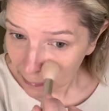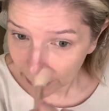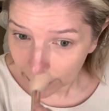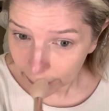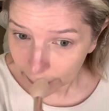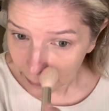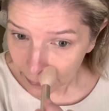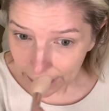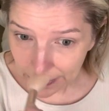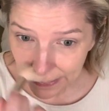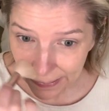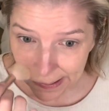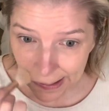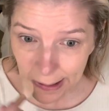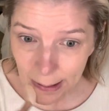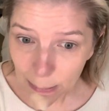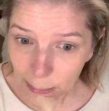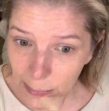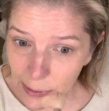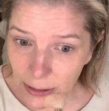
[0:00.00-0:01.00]
for a new set
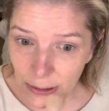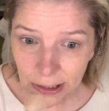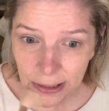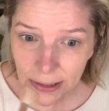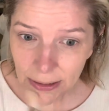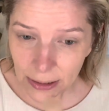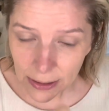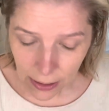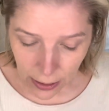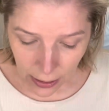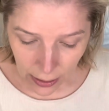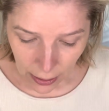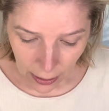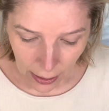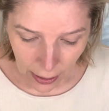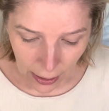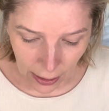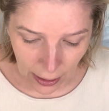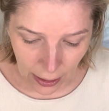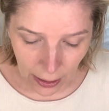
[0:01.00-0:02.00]
of brushes,
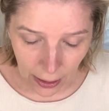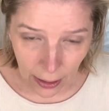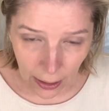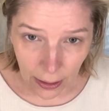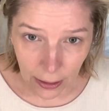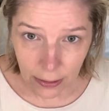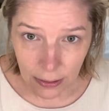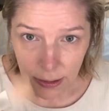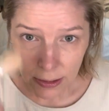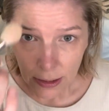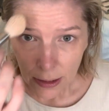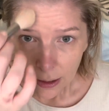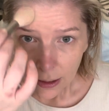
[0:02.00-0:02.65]
and